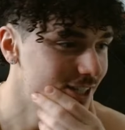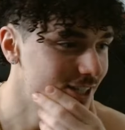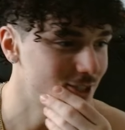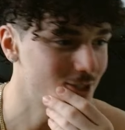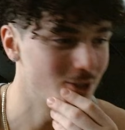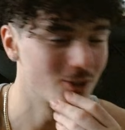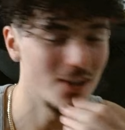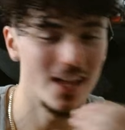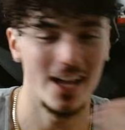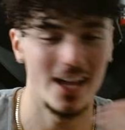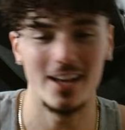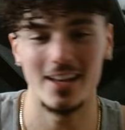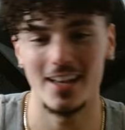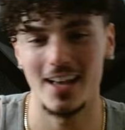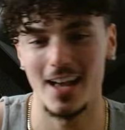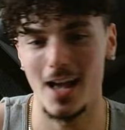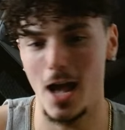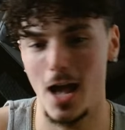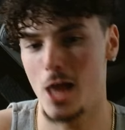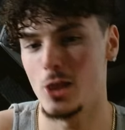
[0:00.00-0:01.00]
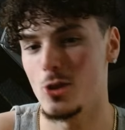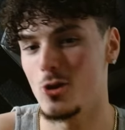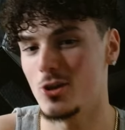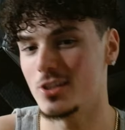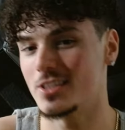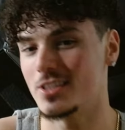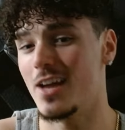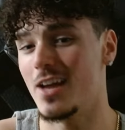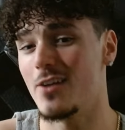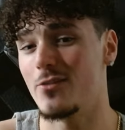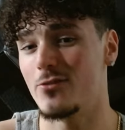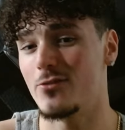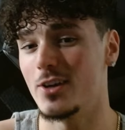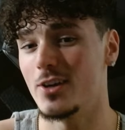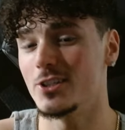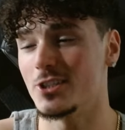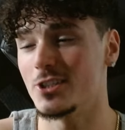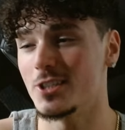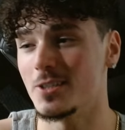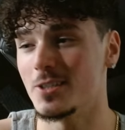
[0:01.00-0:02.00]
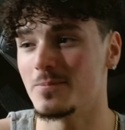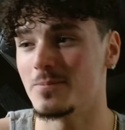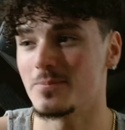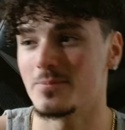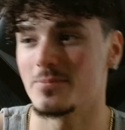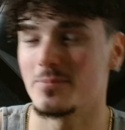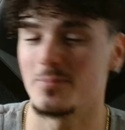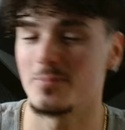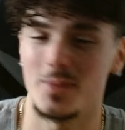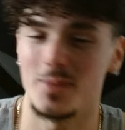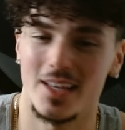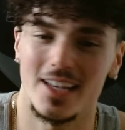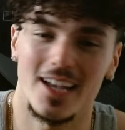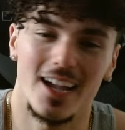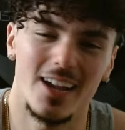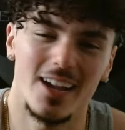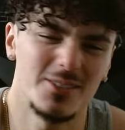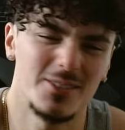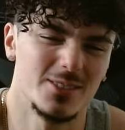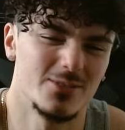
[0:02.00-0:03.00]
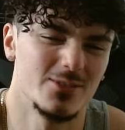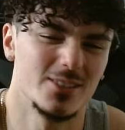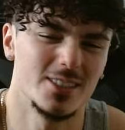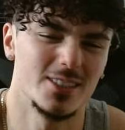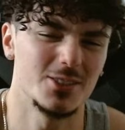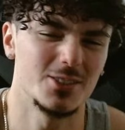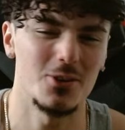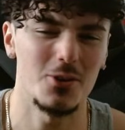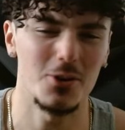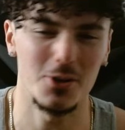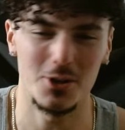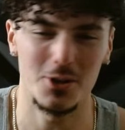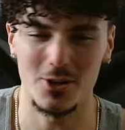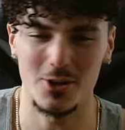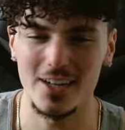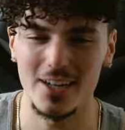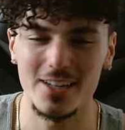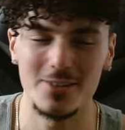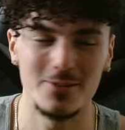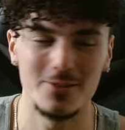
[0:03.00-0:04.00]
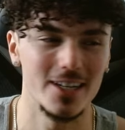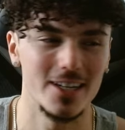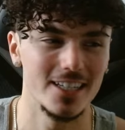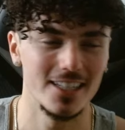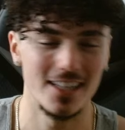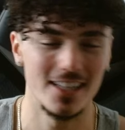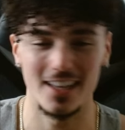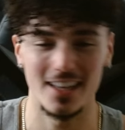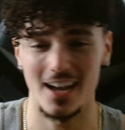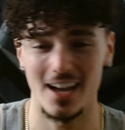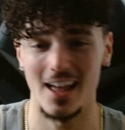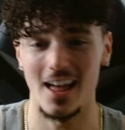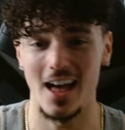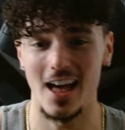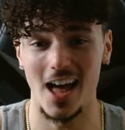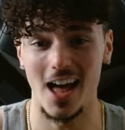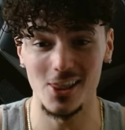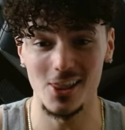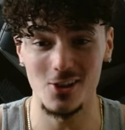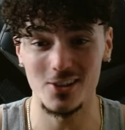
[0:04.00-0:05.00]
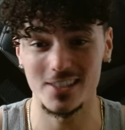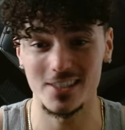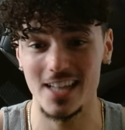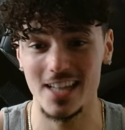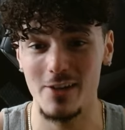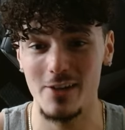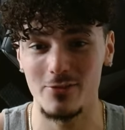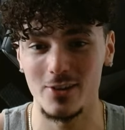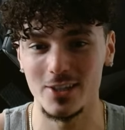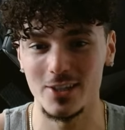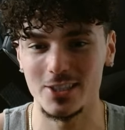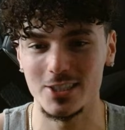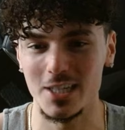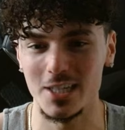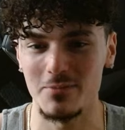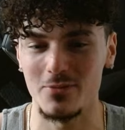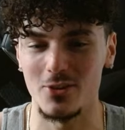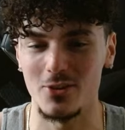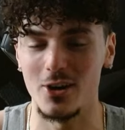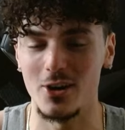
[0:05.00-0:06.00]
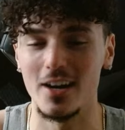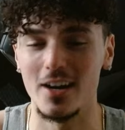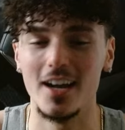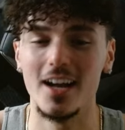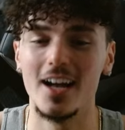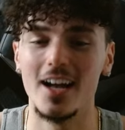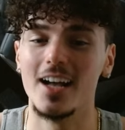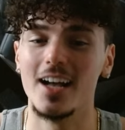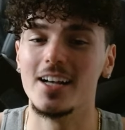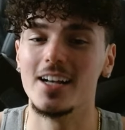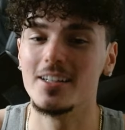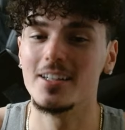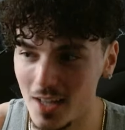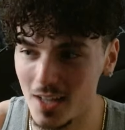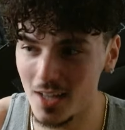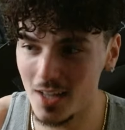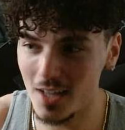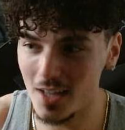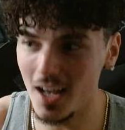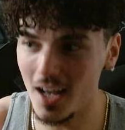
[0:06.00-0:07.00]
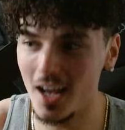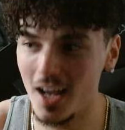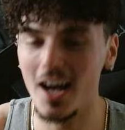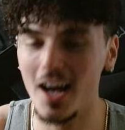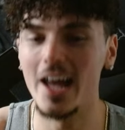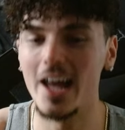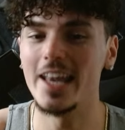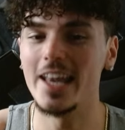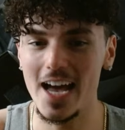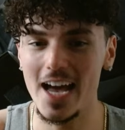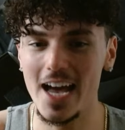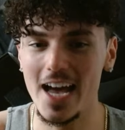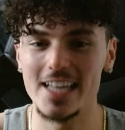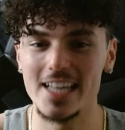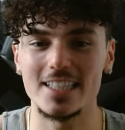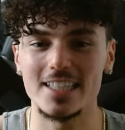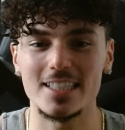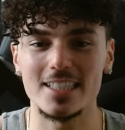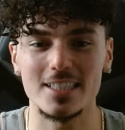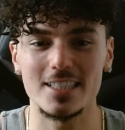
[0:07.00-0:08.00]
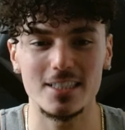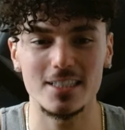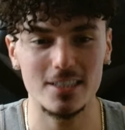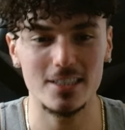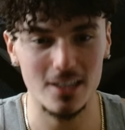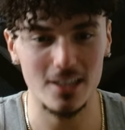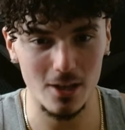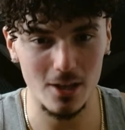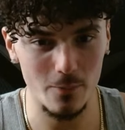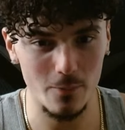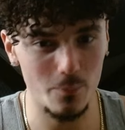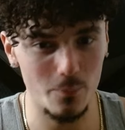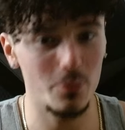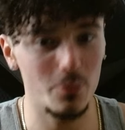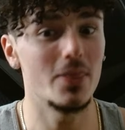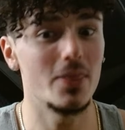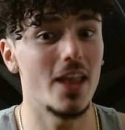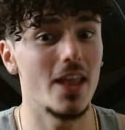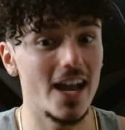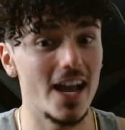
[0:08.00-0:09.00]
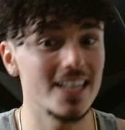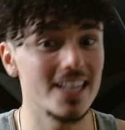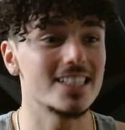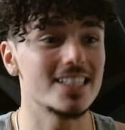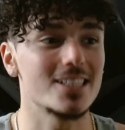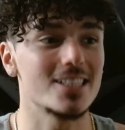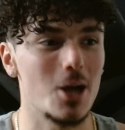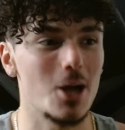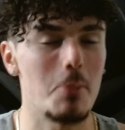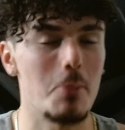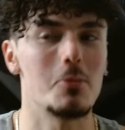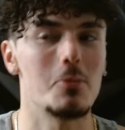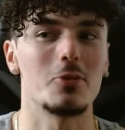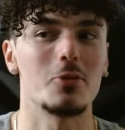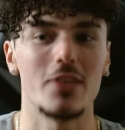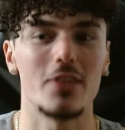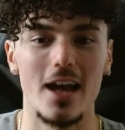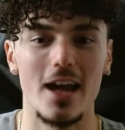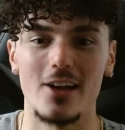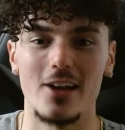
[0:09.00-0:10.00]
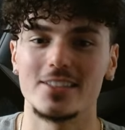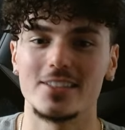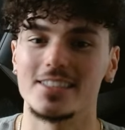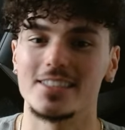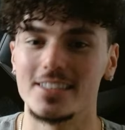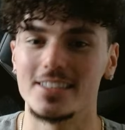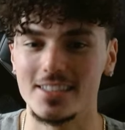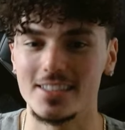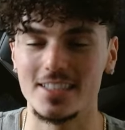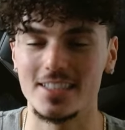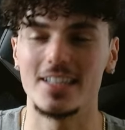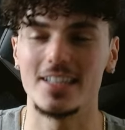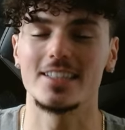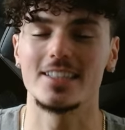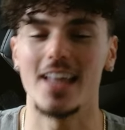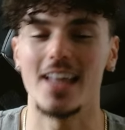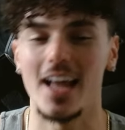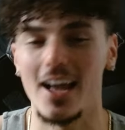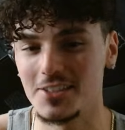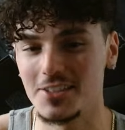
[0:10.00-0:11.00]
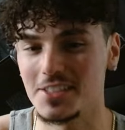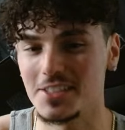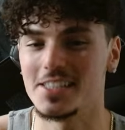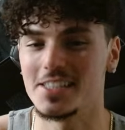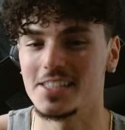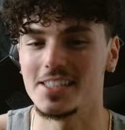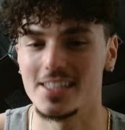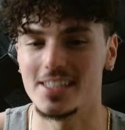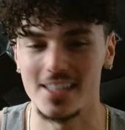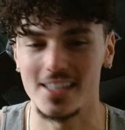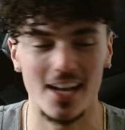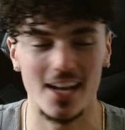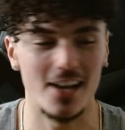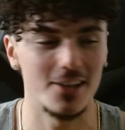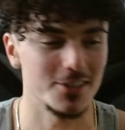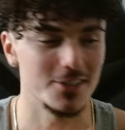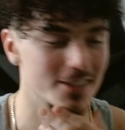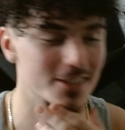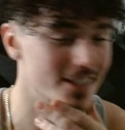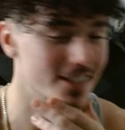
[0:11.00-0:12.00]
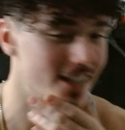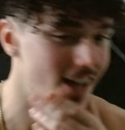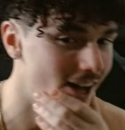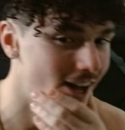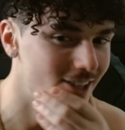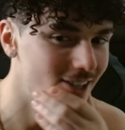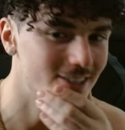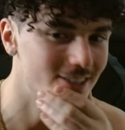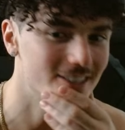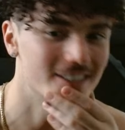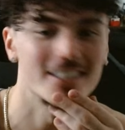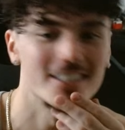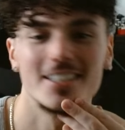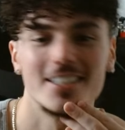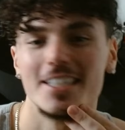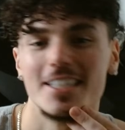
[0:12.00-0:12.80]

So like I lost that friendship, but like I wasn't really talking to her anyway. Like I, I lost that friendship for a nice nice couple thousands of thousands and thousands of dollars.